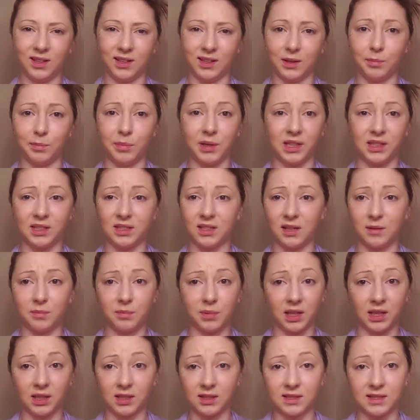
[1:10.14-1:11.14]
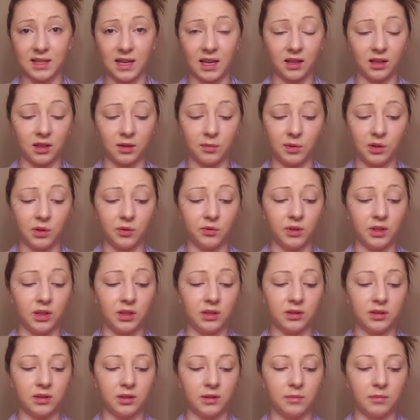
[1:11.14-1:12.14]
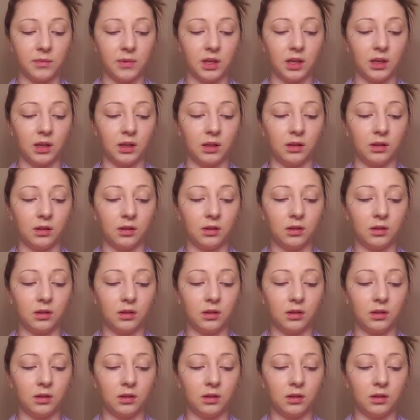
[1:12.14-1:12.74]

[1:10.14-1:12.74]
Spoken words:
I picked it up like Sally Beauty or something.